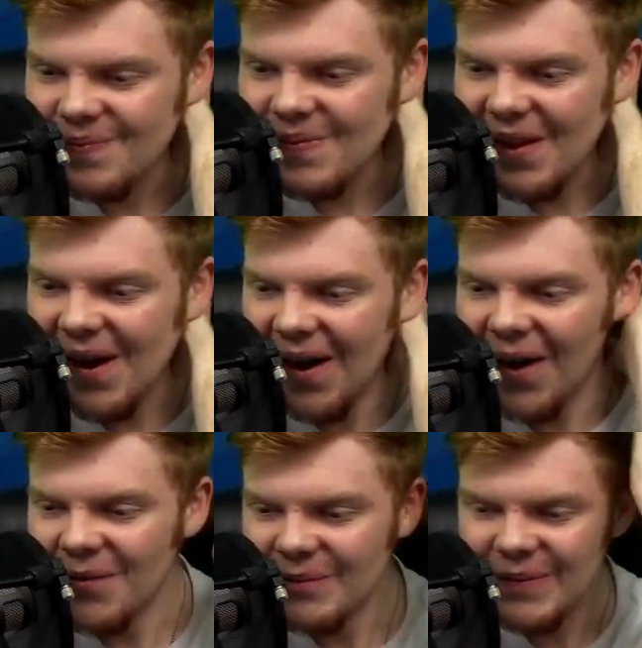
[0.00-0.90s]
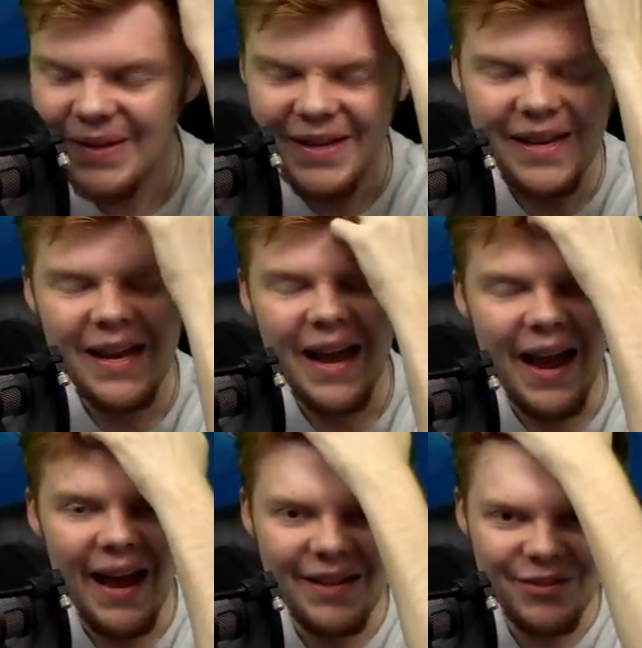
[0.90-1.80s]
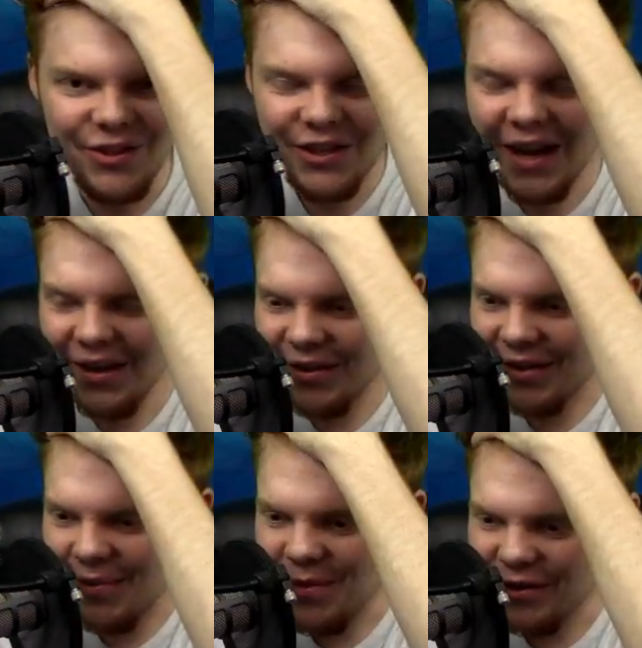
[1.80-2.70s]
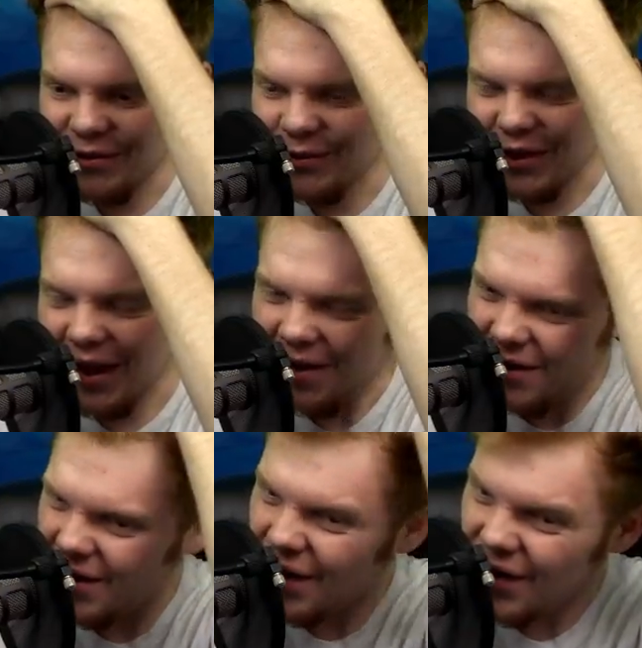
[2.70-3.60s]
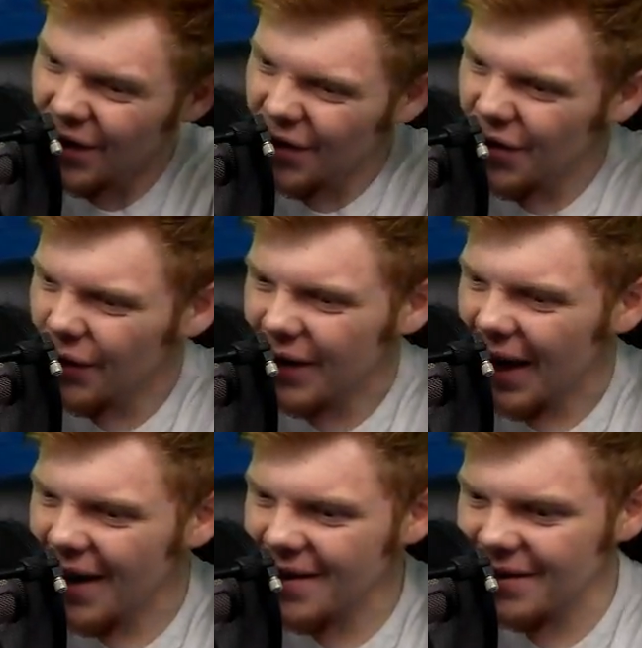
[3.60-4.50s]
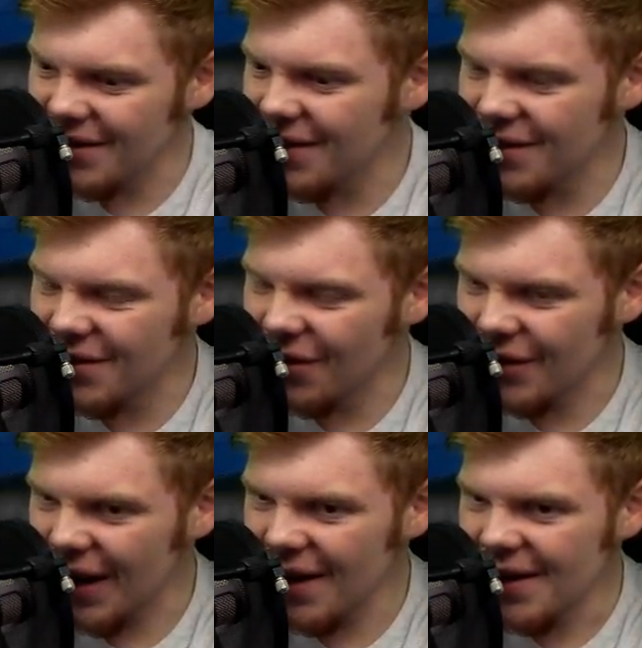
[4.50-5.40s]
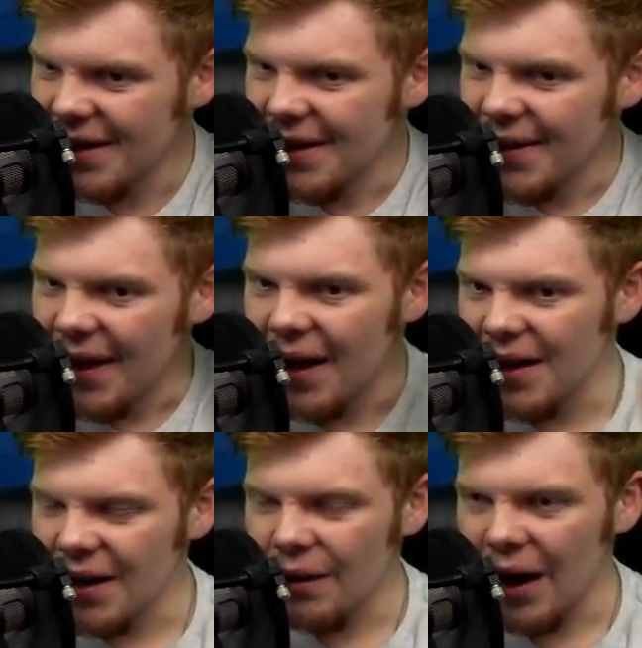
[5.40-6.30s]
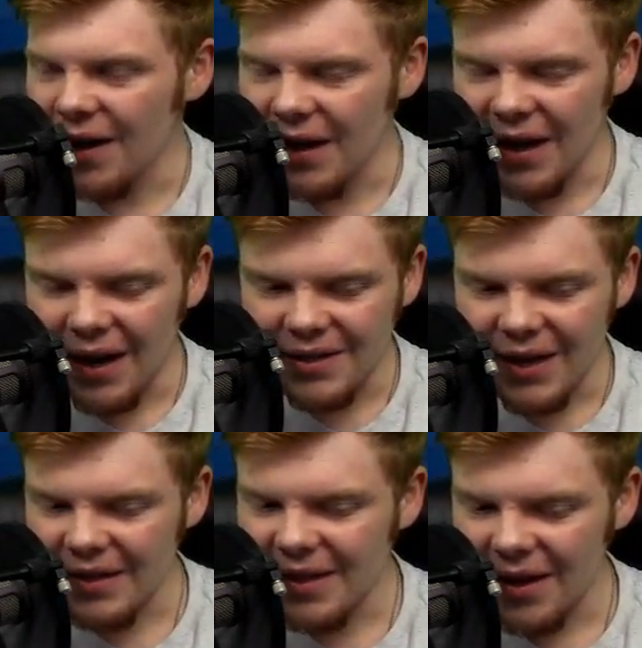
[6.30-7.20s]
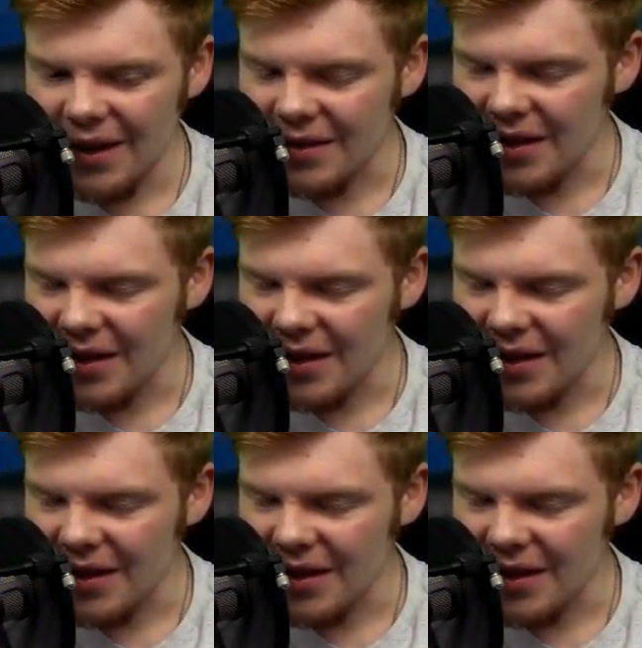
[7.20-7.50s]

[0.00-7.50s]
And she kind of looked at me and she was like, are you okay? You okay? And I sat down at it